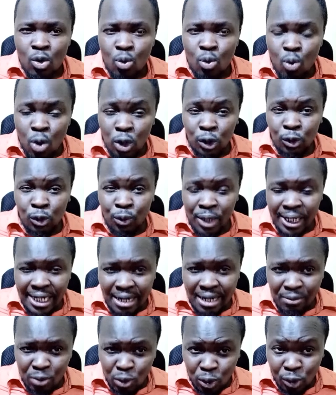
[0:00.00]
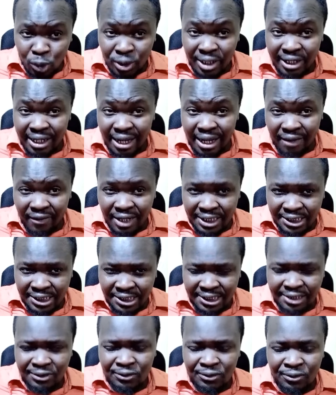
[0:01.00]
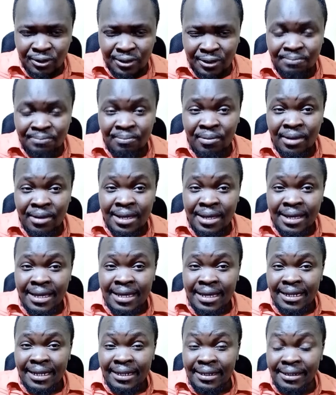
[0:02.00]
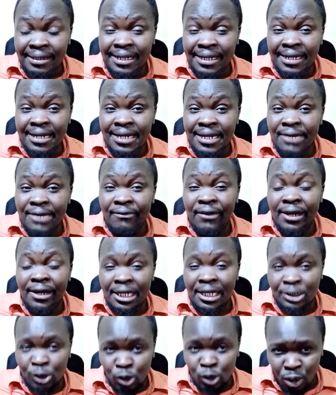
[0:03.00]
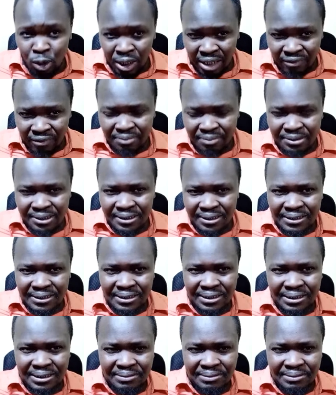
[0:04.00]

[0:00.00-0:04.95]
what William Ruto and Rigathi Gachagua did in the national government.